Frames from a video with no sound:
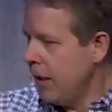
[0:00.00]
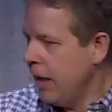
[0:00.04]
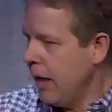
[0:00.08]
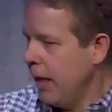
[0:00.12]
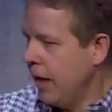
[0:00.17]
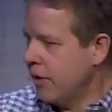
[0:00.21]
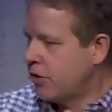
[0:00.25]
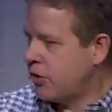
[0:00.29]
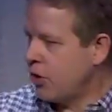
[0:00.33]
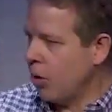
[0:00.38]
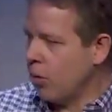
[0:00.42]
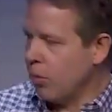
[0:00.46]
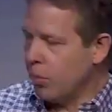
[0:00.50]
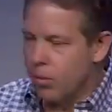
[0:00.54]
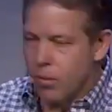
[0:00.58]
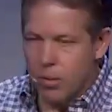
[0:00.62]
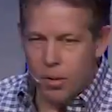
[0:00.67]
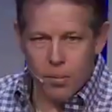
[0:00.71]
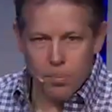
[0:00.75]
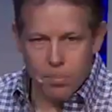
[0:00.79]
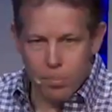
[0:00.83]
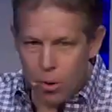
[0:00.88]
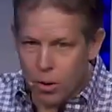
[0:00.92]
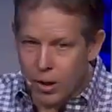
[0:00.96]
And so
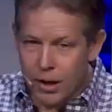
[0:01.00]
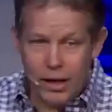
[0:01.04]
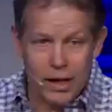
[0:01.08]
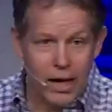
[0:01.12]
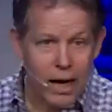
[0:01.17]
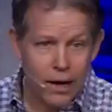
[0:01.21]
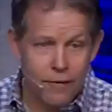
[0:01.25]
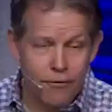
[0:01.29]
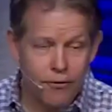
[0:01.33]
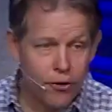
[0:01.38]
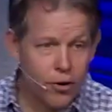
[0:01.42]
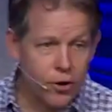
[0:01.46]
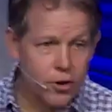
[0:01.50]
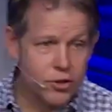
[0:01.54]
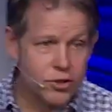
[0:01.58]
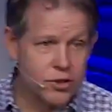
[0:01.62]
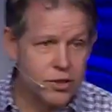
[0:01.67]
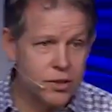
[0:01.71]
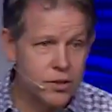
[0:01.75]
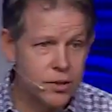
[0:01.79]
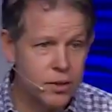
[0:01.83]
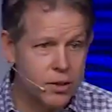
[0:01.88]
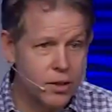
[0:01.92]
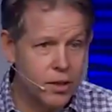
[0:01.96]
putting God
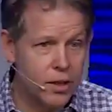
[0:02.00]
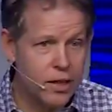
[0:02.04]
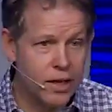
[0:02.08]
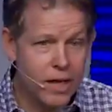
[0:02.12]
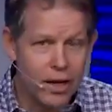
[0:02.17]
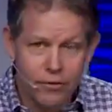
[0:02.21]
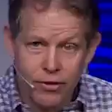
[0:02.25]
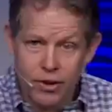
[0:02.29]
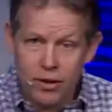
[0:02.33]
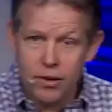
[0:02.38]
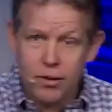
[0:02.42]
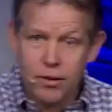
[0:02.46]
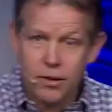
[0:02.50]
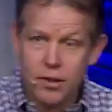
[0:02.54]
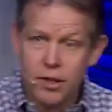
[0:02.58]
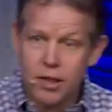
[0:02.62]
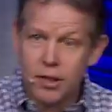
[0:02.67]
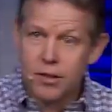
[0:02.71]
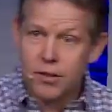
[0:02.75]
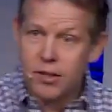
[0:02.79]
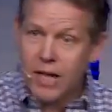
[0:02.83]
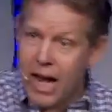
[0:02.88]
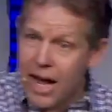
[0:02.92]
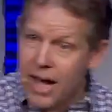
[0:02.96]
first, giving the
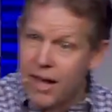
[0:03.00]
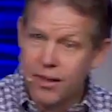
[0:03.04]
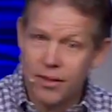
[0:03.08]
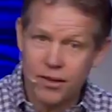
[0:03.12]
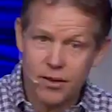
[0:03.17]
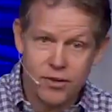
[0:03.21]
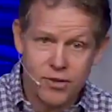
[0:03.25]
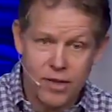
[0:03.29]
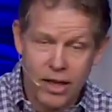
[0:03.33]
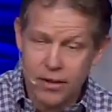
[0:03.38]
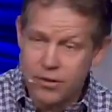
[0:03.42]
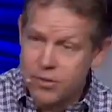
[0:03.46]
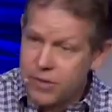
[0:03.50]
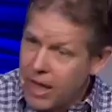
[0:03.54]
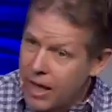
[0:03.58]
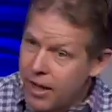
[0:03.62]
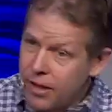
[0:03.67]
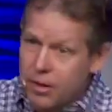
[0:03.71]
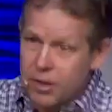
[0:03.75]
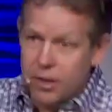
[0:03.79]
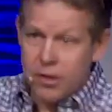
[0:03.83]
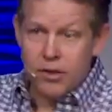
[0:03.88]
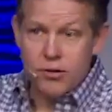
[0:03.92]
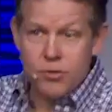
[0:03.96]
tenth. Say,
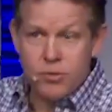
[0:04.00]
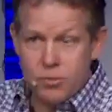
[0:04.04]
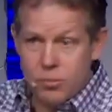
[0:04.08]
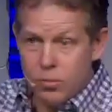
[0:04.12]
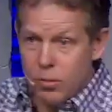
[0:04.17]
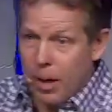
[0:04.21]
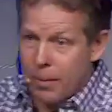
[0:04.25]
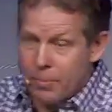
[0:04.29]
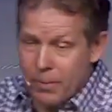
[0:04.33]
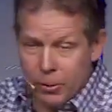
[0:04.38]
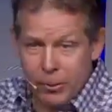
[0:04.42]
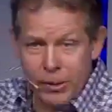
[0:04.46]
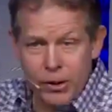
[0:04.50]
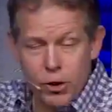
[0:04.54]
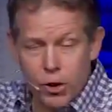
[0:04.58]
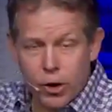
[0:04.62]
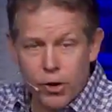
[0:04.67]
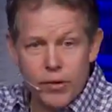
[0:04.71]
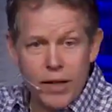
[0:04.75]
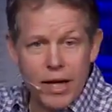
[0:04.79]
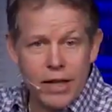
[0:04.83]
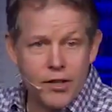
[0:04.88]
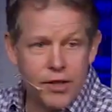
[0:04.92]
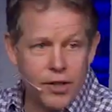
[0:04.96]
tenth is, I'm going to
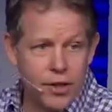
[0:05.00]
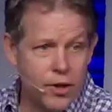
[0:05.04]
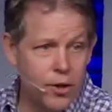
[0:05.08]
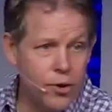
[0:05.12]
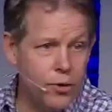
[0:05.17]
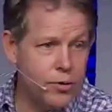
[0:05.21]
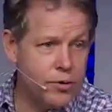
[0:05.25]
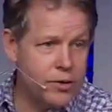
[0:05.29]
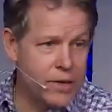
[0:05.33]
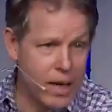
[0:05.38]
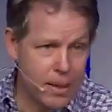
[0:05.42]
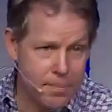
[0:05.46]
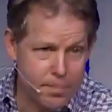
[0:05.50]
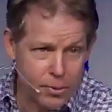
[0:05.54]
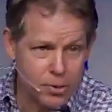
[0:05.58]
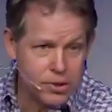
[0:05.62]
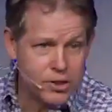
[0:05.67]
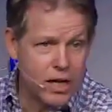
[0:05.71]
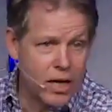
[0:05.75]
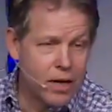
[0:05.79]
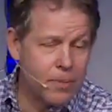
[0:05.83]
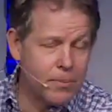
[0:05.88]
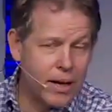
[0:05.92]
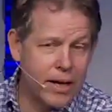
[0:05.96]
return that to you,
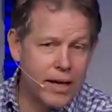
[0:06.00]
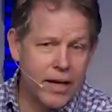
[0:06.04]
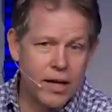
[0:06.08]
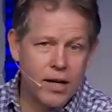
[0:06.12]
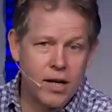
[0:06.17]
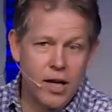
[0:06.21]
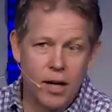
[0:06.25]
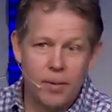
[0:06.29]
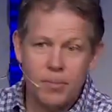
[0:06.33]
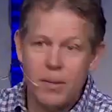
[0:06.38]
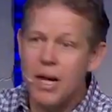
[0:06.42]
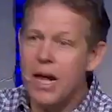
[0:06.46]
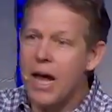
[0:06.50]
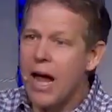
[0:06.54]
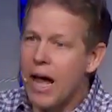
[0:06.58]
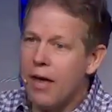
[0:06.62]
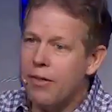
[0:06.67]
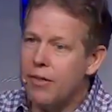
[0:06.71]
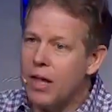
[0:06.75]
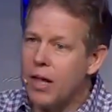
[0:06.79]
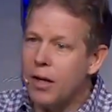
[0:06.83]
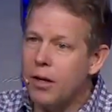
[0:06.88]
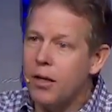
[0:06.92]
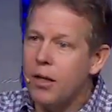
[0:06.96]
10% of my income.
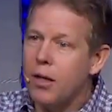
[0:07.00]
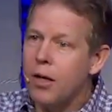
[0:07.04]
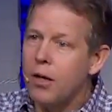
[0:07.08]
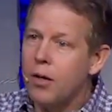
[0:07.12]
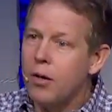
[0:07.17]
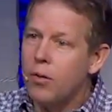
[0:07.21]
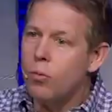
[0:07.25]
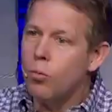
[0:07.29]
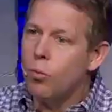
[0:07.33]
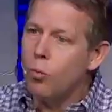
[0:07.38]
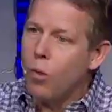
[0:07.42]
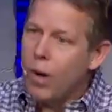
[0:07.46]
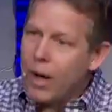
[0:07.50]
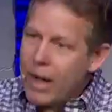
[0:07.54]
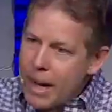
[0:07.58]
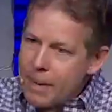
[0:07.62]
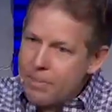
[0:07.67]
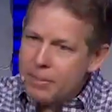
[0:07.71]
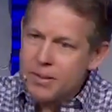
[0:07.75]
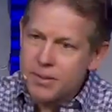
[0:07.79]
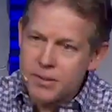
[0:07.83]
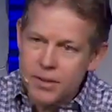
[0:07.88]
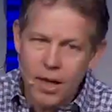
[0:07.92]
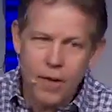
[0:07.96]
And then what
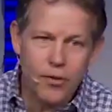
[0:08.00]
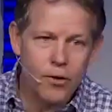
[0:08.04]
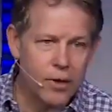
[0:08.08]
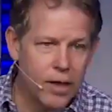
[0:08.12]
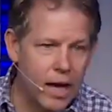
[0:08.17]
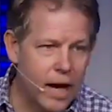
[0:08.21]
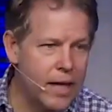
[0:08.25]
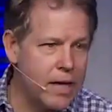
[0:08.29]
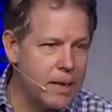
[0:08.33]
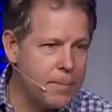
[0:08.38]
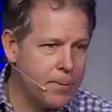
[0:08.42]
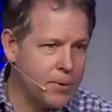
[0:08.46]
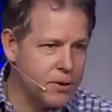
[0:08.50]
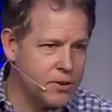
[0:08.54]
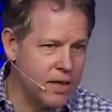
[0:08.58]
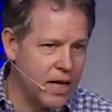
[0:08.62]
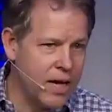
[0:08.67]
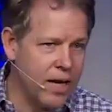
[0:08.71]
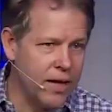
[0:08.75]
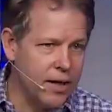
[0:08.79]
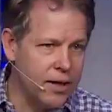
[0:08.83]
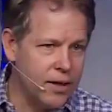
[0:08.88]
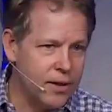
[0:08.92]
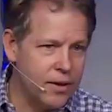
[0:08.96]
happens to the other 90%?